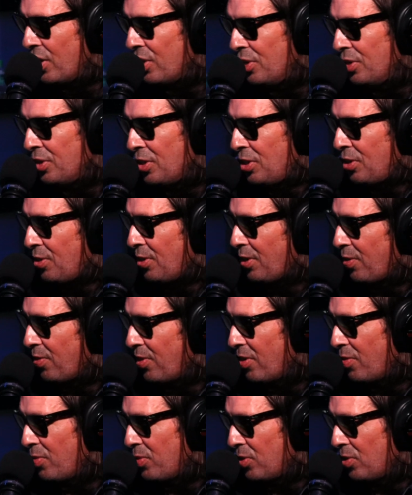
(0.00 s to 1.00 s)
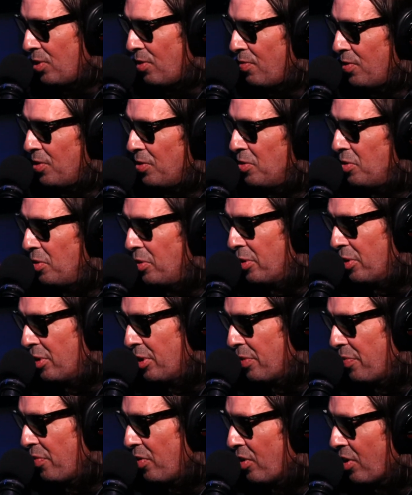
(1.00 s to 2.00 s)
I learned a trick when I was living in New
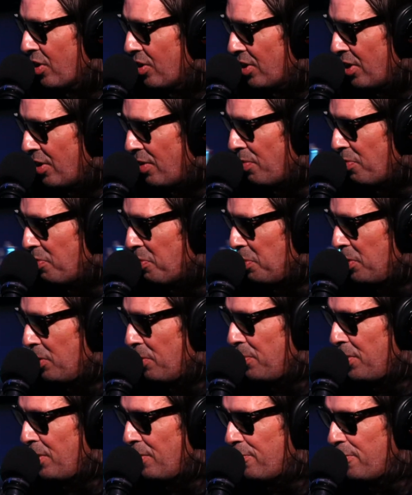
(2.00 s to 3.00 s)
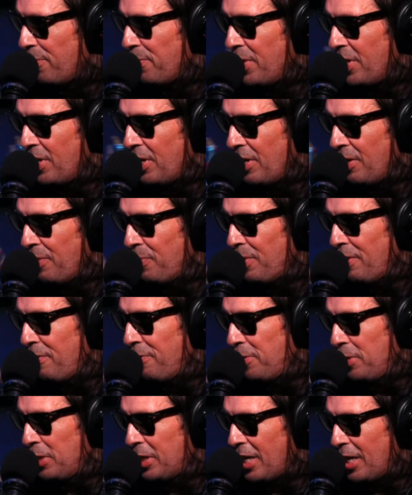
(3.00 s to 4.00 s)
York because I, you know, being from here, when I
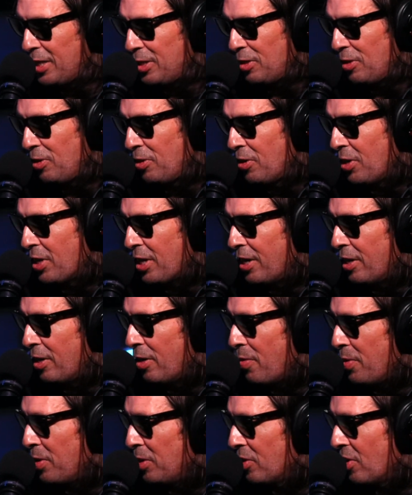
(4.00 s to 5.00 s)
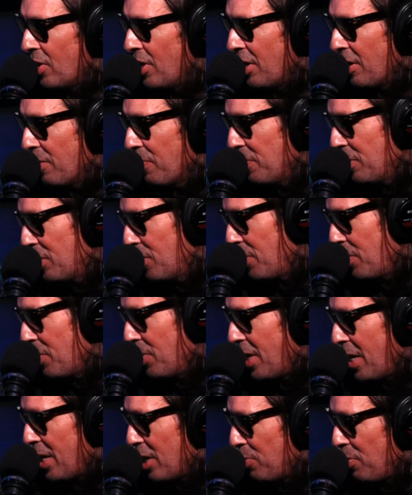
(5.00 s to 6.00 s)
first got to New York, I always like when somebody
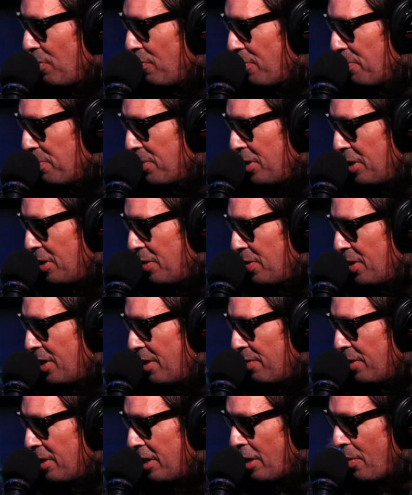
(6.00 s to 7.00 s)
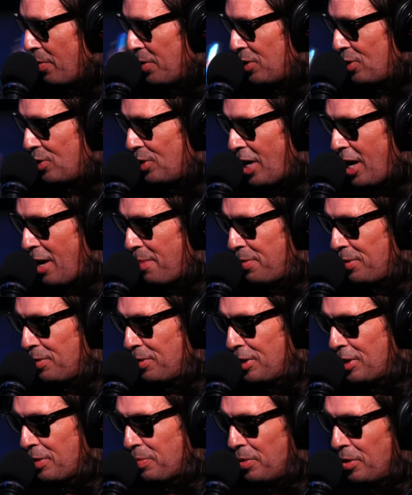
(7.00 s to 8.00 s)
would ask me for money or whatever, I'd always stop and
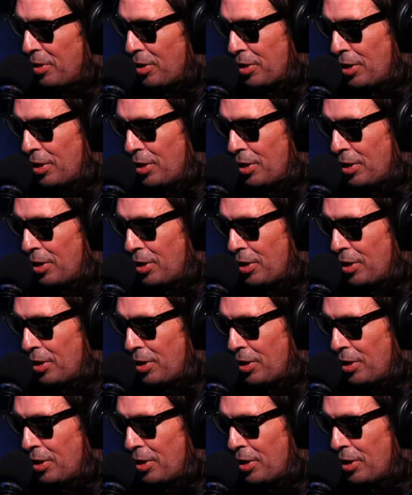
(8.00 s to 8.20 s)
like be